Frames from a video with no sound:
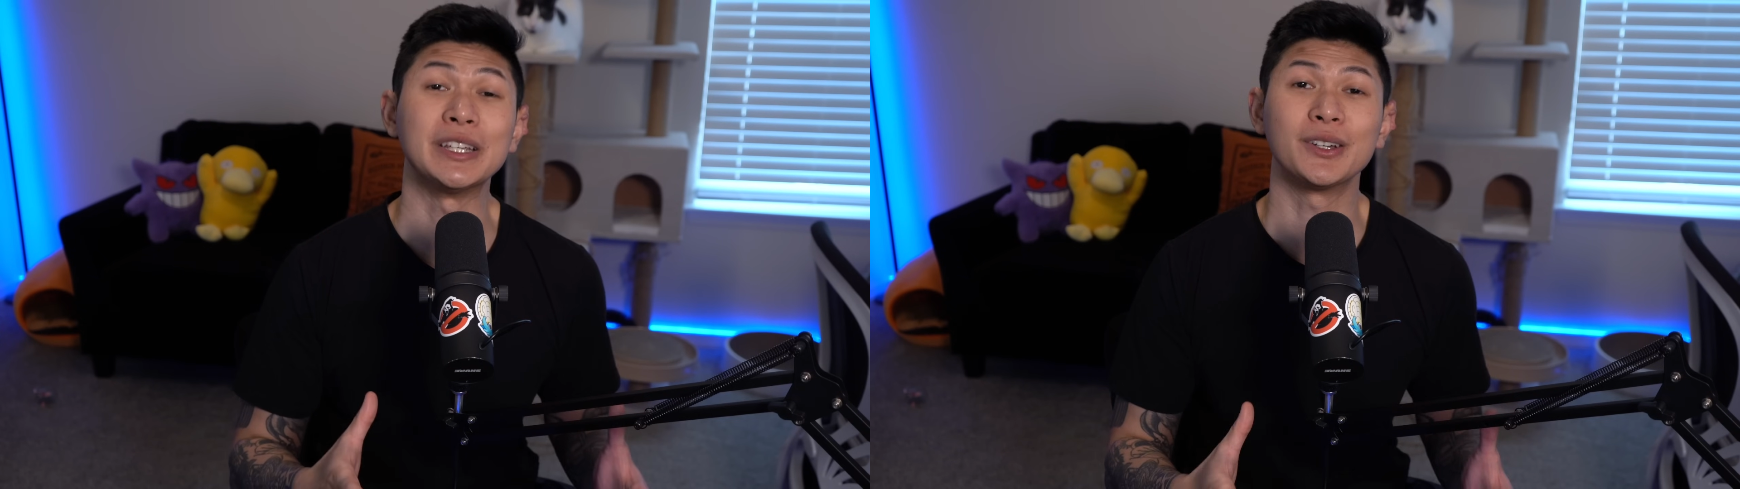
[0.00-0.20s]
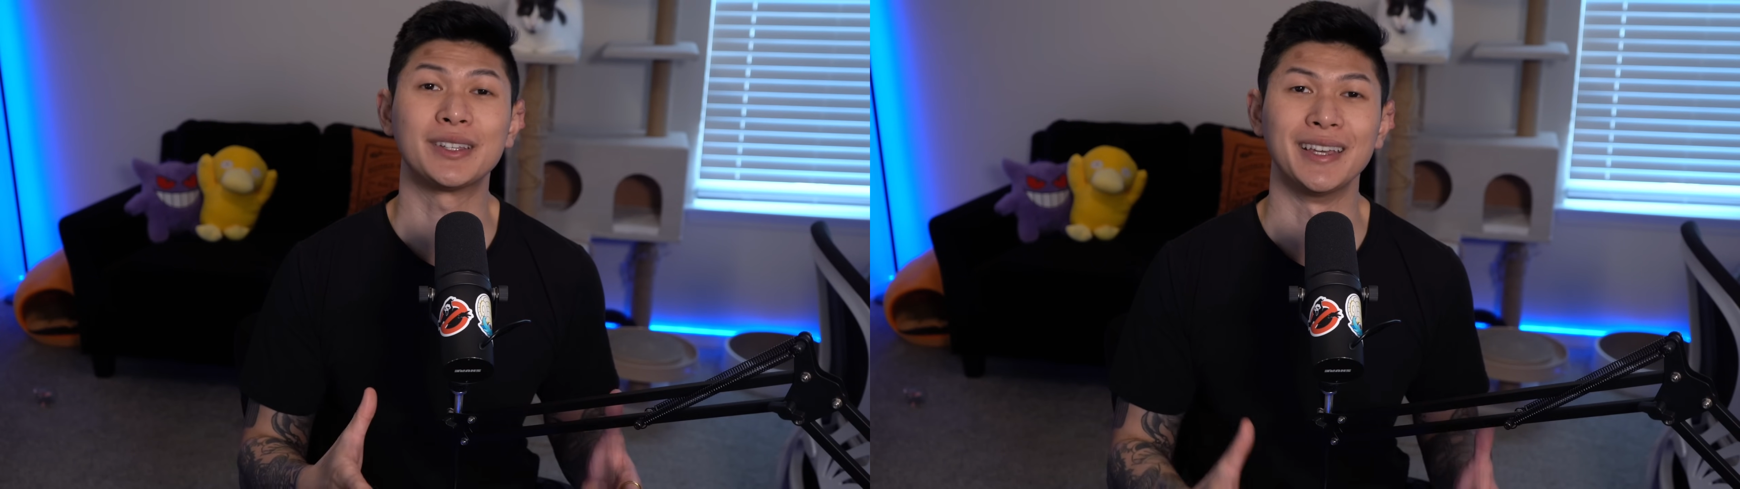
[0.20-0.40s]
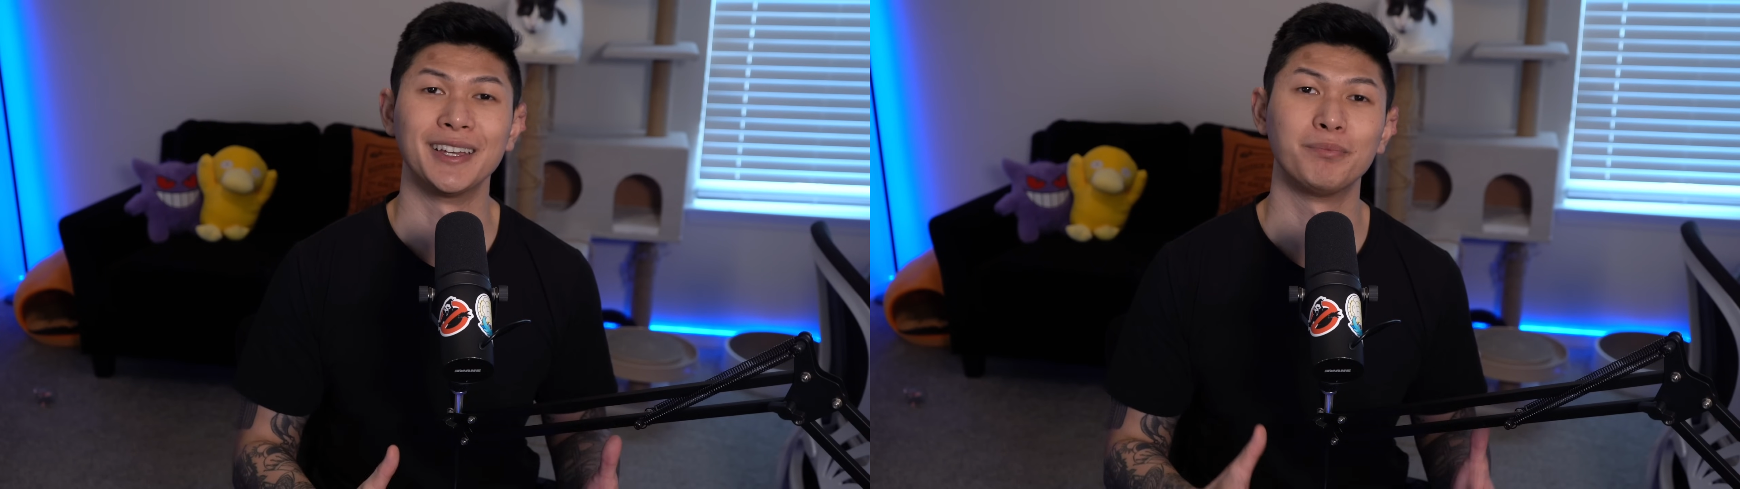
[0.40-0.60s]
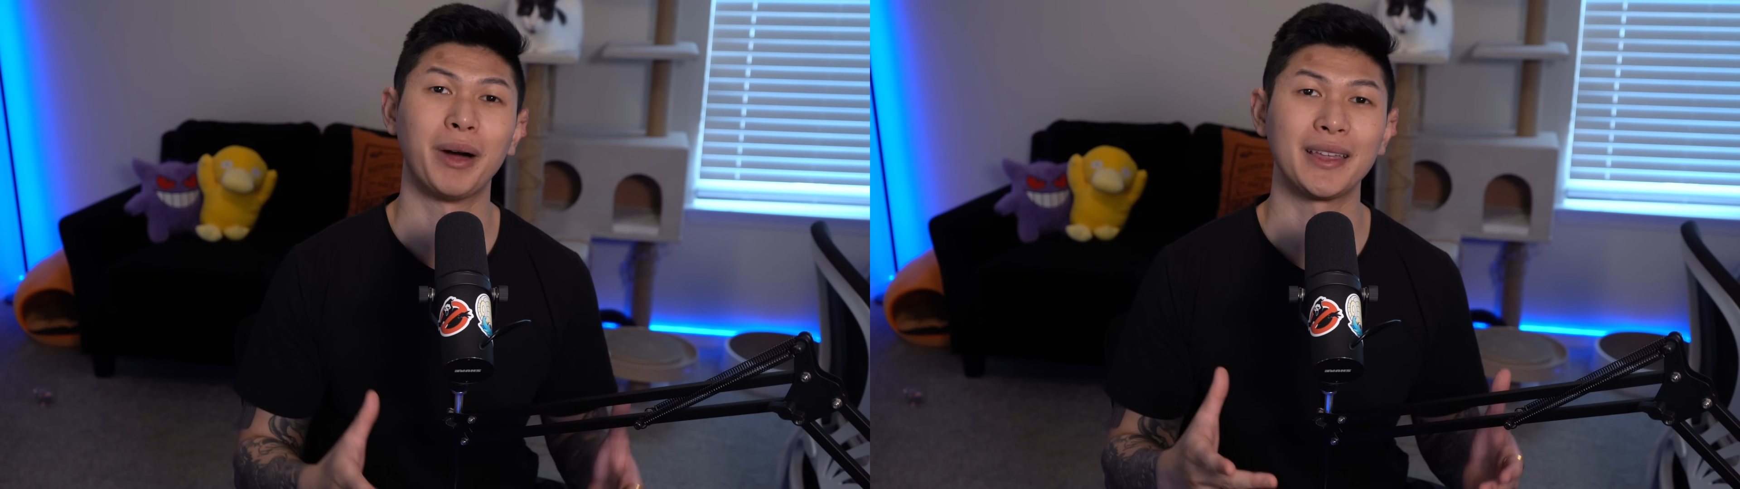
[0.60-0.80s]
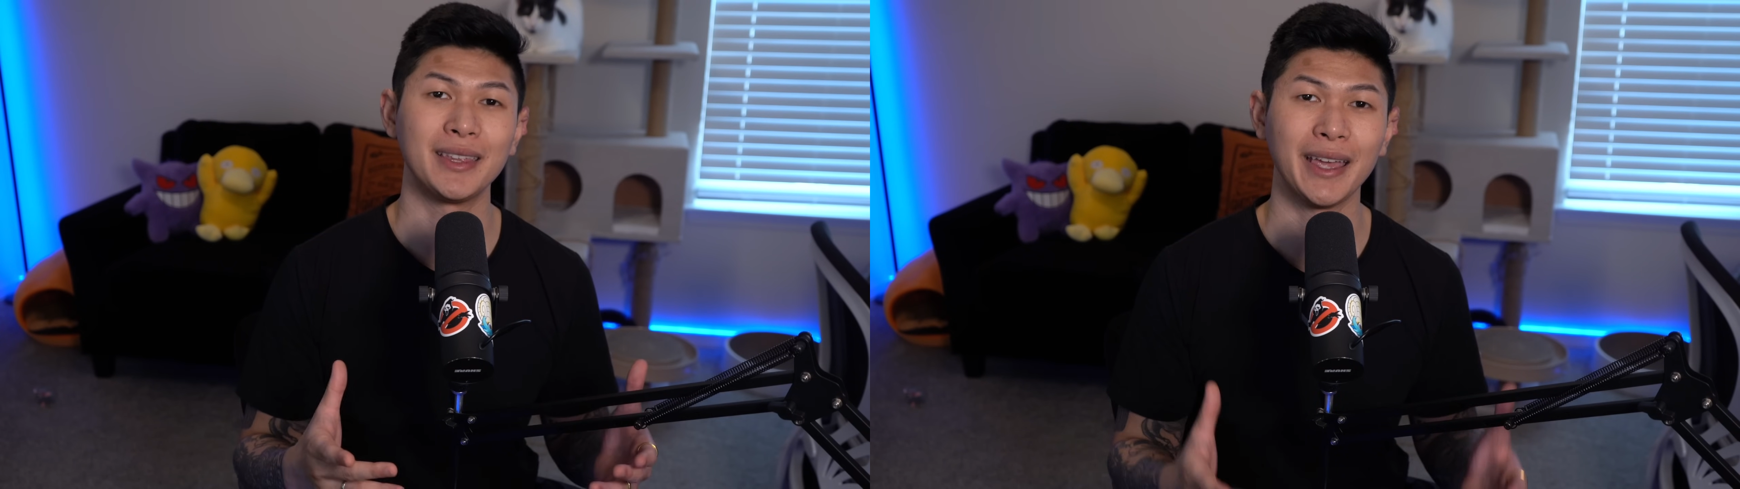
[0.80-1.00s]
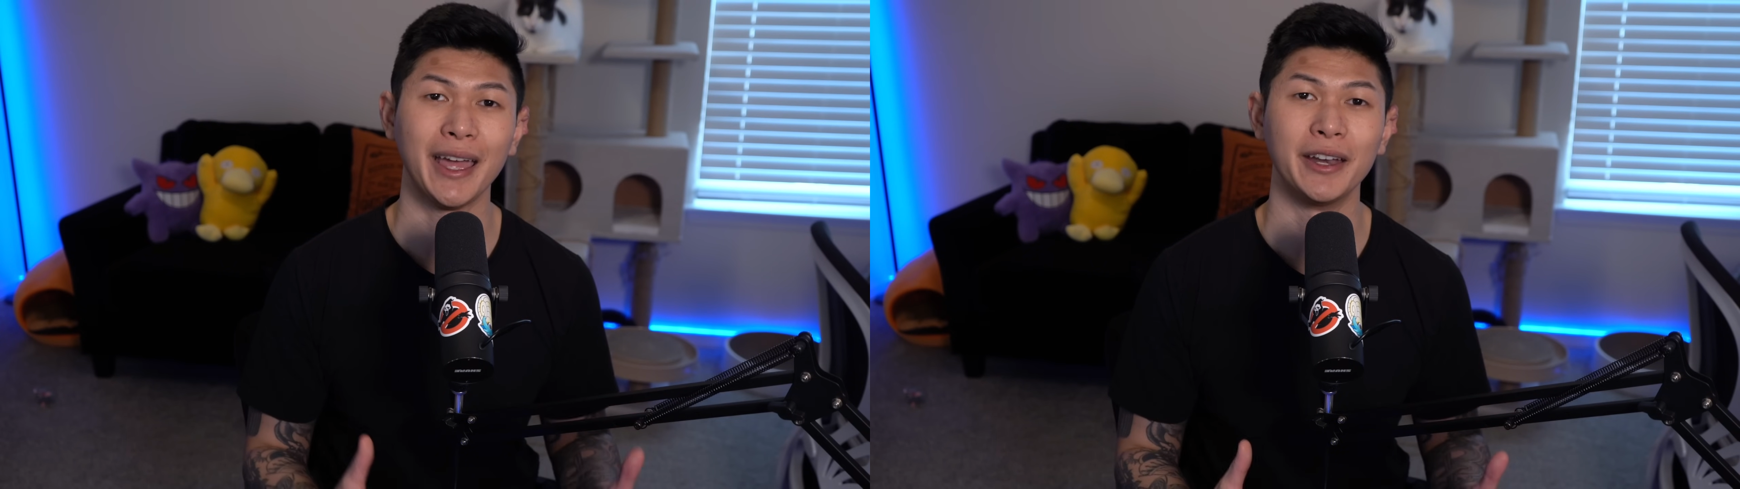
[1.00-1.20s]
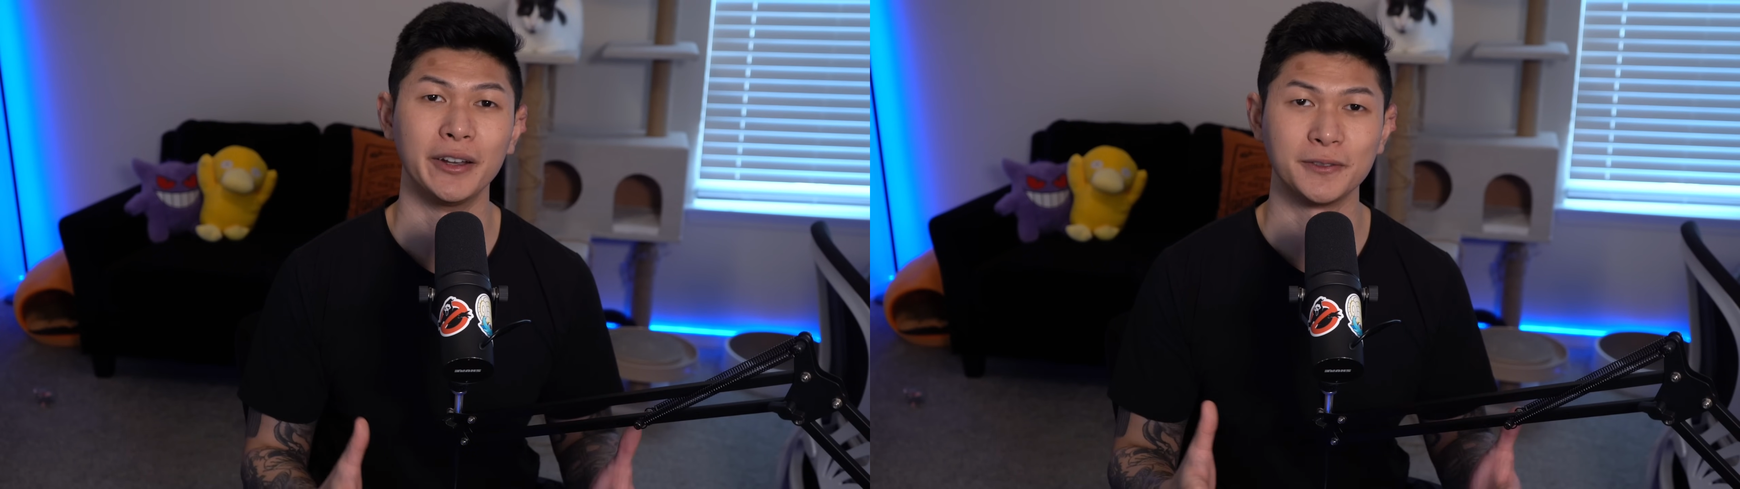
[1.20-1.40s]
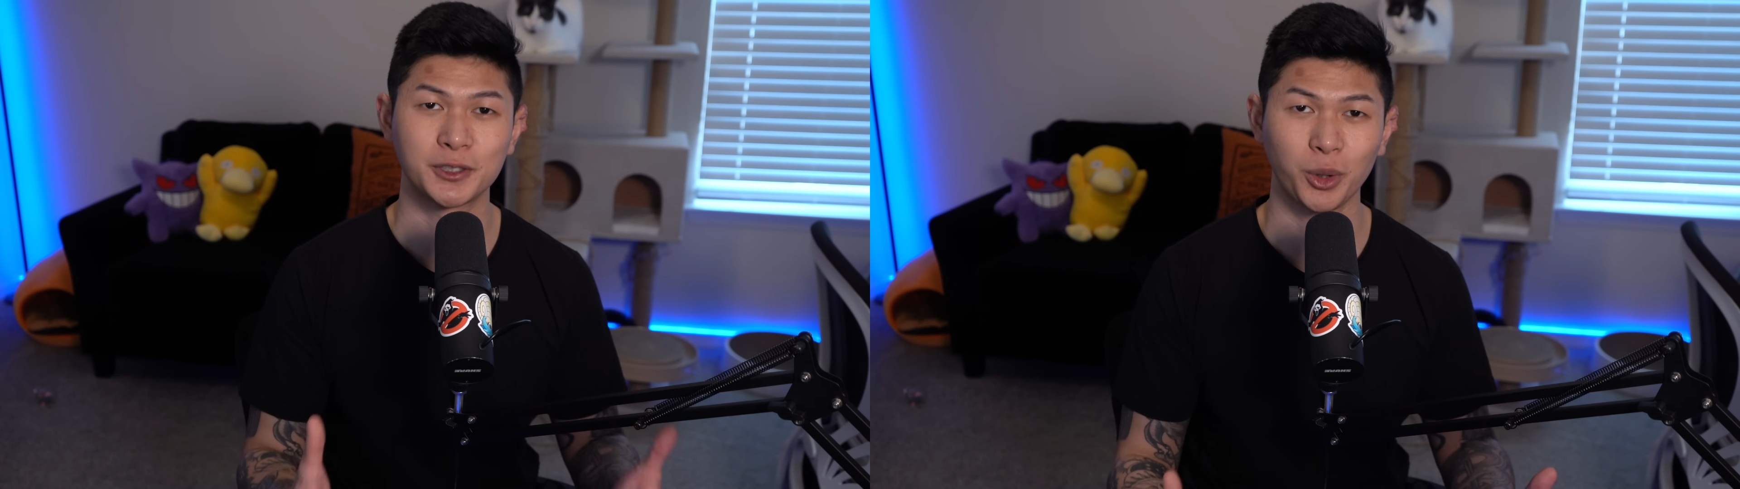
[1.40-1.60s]
he could get by the
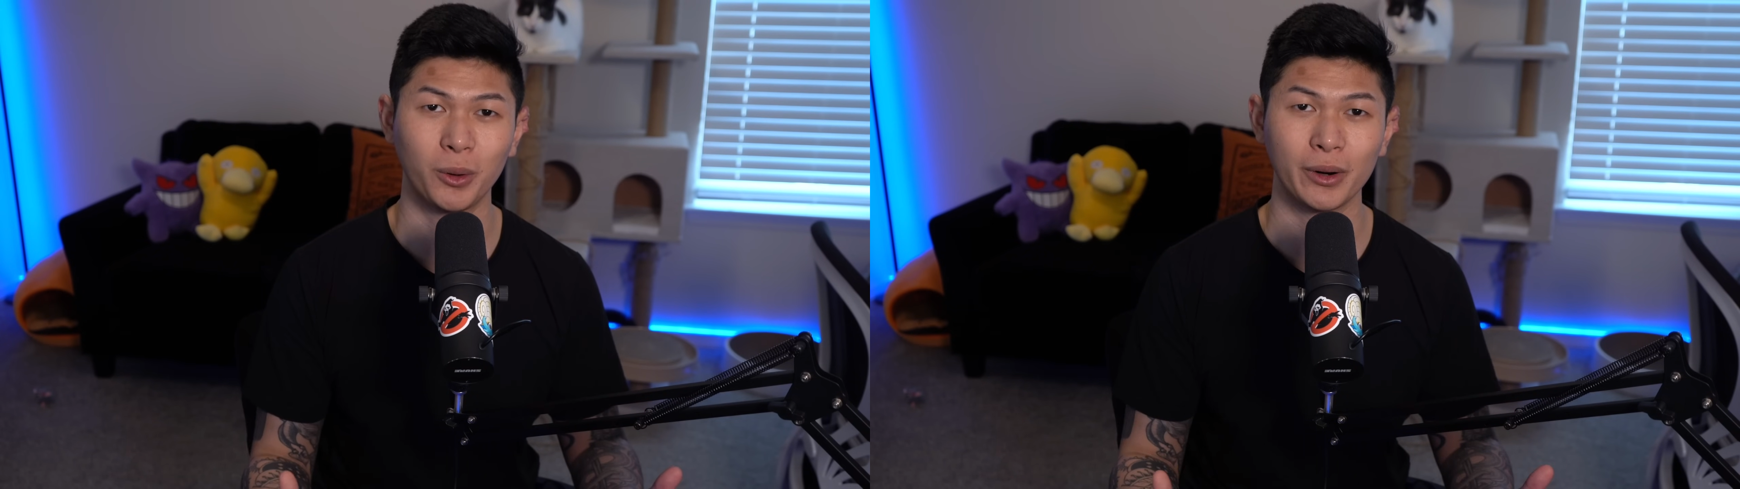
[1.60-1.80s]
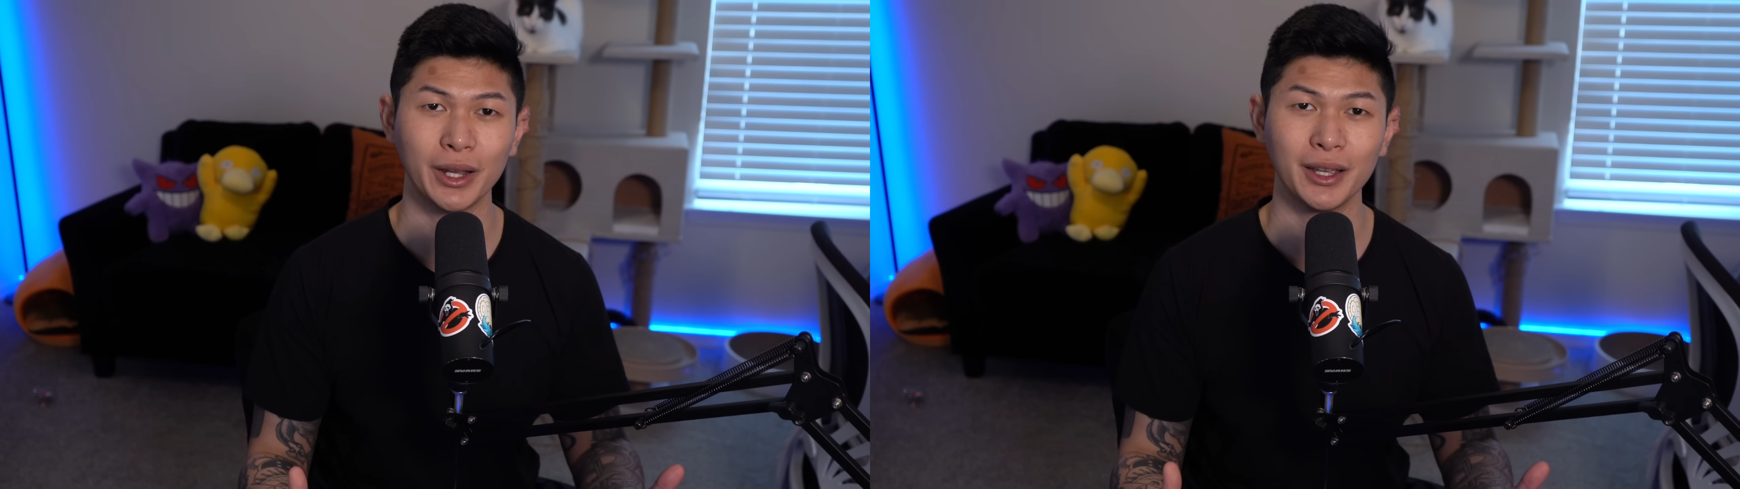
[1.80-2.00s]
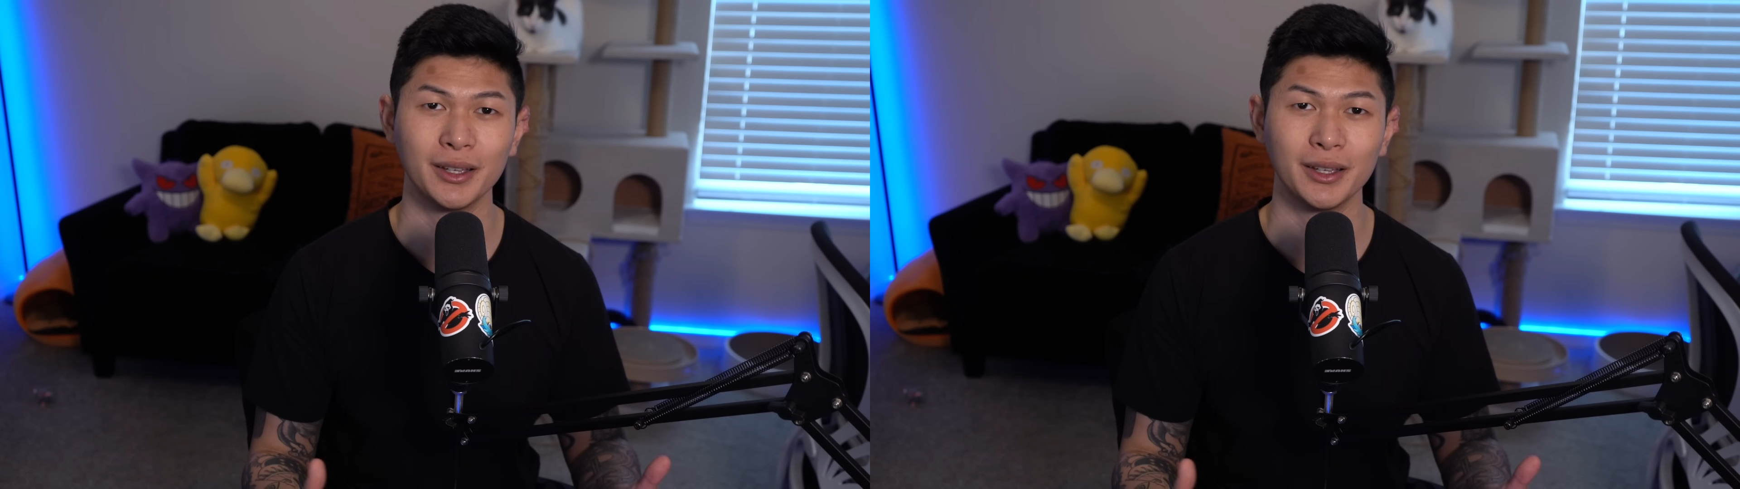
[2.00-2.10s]
end of story.